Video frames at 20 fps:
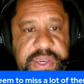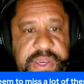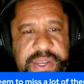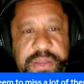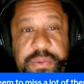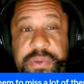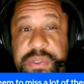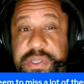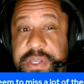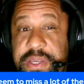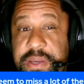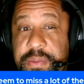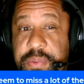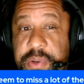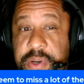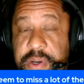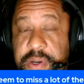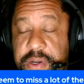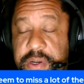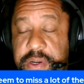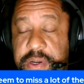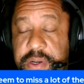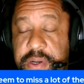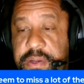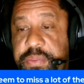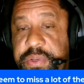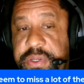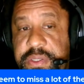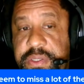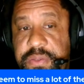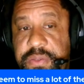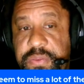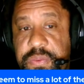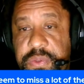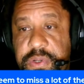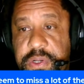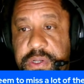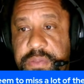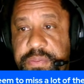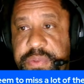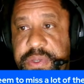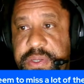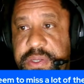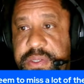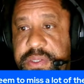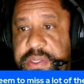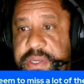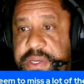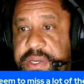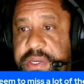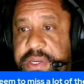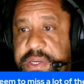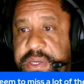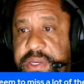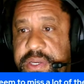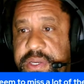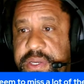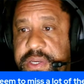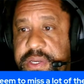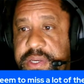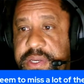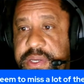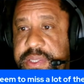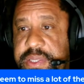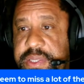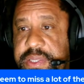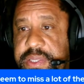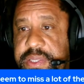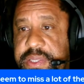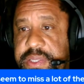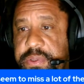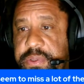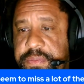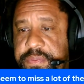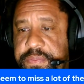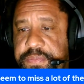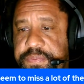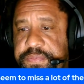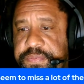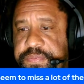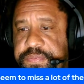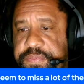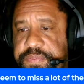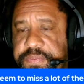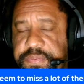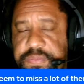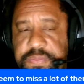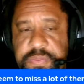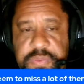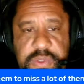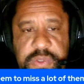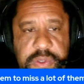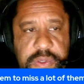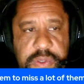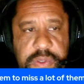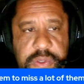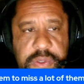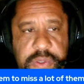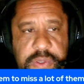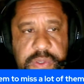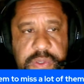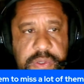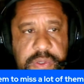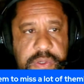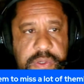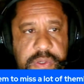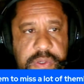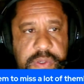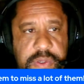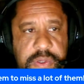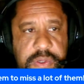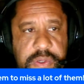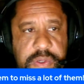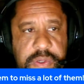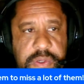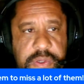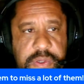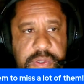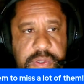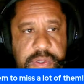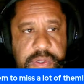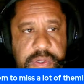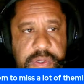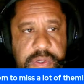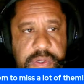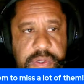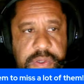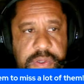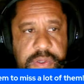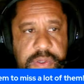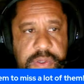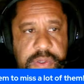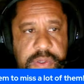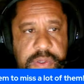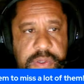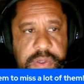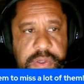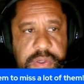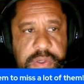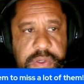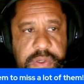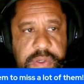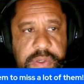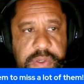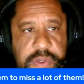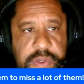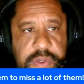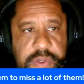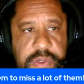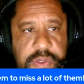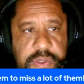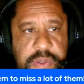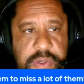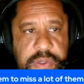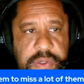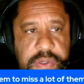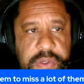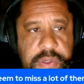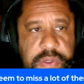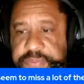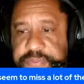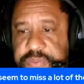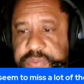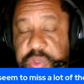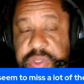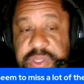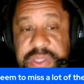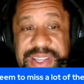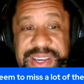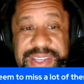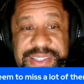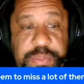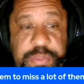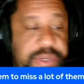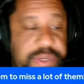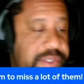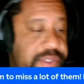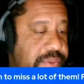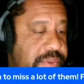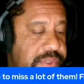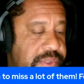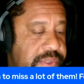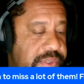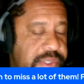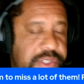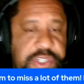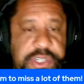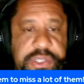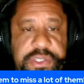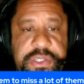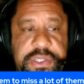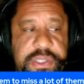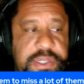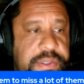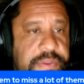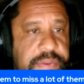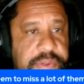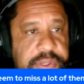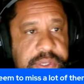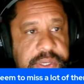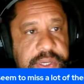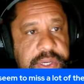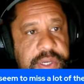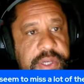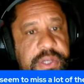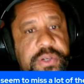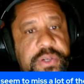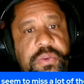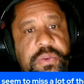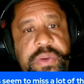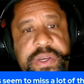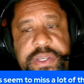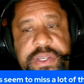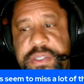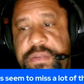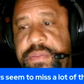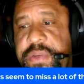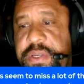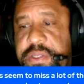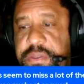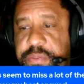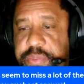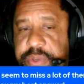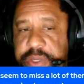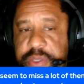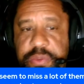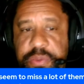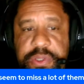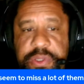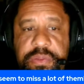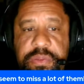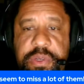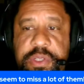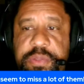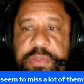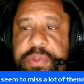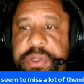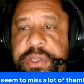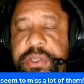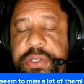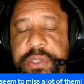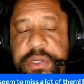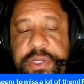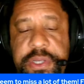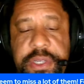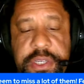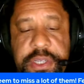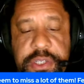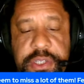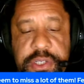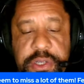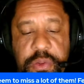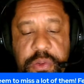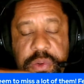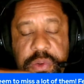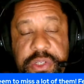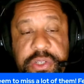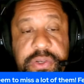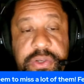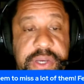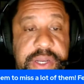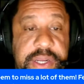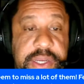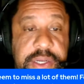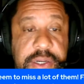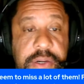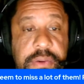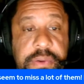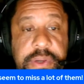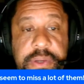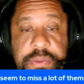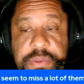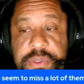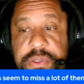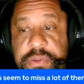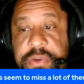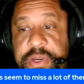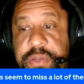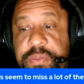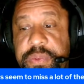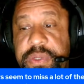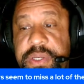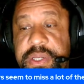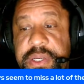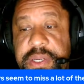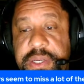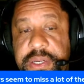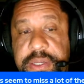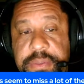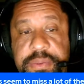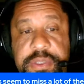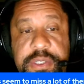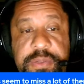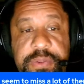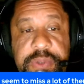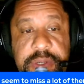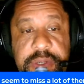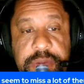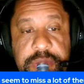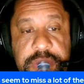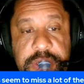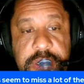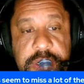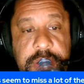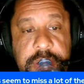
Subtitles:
it was an amp hog, but it did work because they had that older, the older individual blade, 12 blade, with lots of pitch. It was a change sun, crazy amounts of pitch, way too much pitch. So once you got it going, it was great, but getting it up to speed, it was hard.